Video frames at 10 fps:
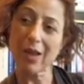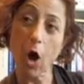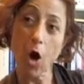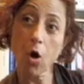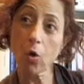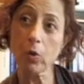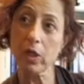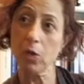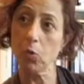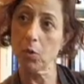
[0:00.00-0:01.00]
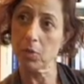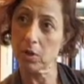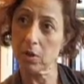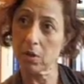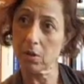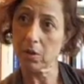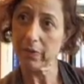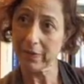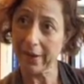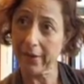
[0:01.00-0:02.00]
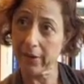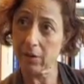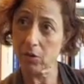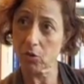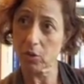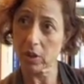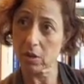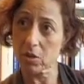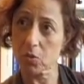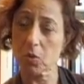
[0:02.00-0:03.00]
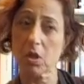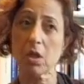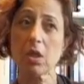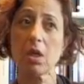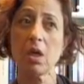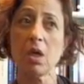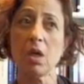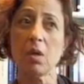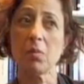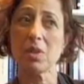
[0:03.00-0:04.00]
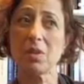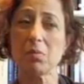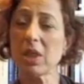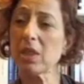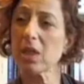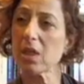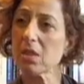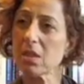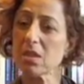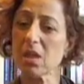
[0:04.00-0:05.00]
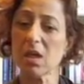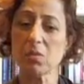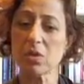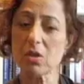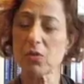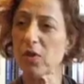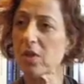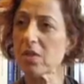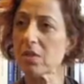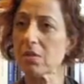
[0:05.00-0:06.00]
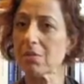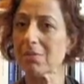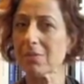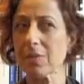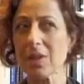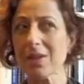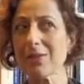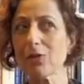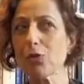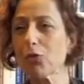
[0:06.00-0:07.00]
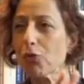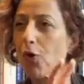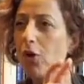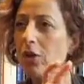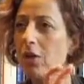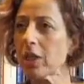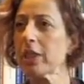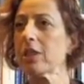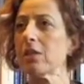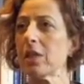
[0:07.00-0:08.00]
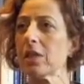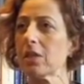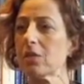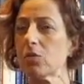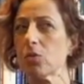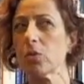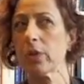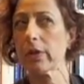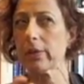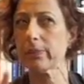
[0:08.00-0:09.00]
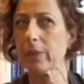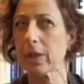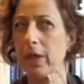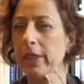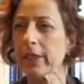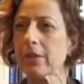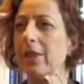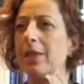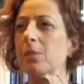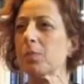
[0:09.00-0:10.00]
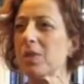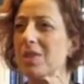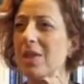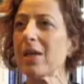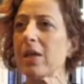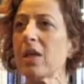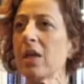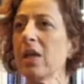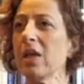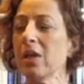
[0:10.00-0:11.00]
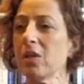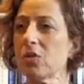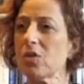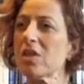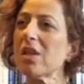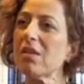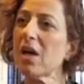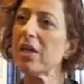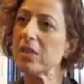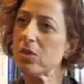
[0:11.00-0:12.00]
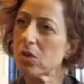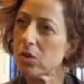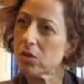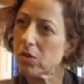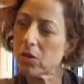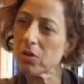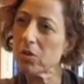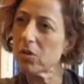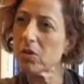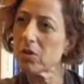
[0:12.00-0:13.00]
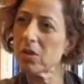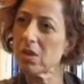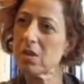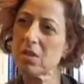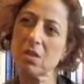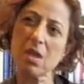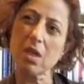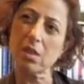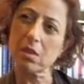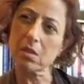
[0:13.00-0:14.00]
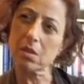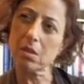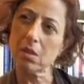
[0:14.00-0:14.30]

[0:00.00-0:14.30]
only woman there doing this work, but in many cases I was the first kind of foreign architect, or architect per se, to set eyes on these sites.